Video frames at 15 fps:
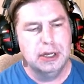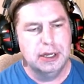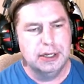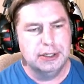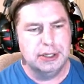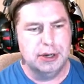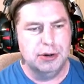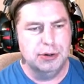
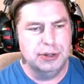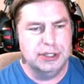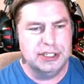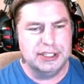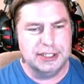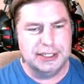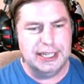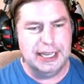So
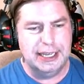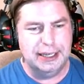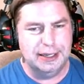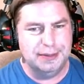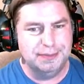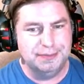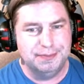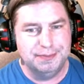this will
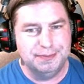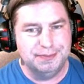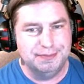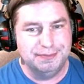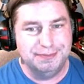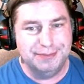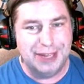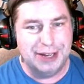take,
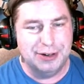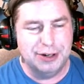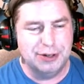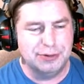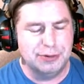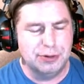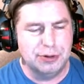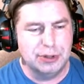I don't know,
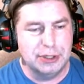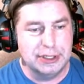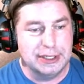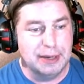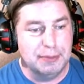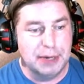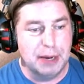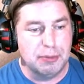
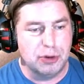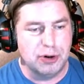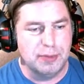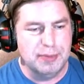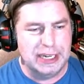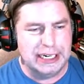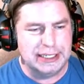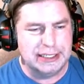some number of
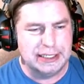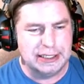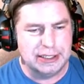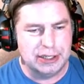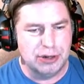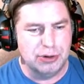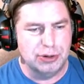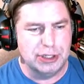minutes.
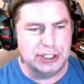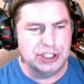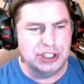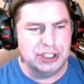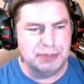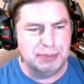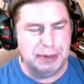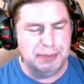So let's
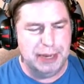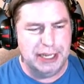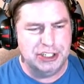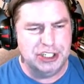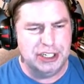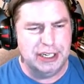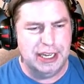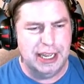just be
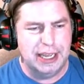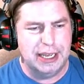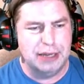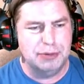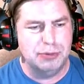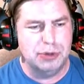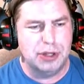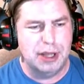patient
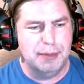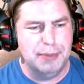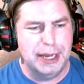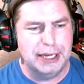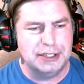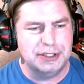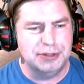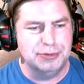and we'll come
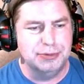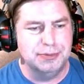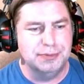back soon.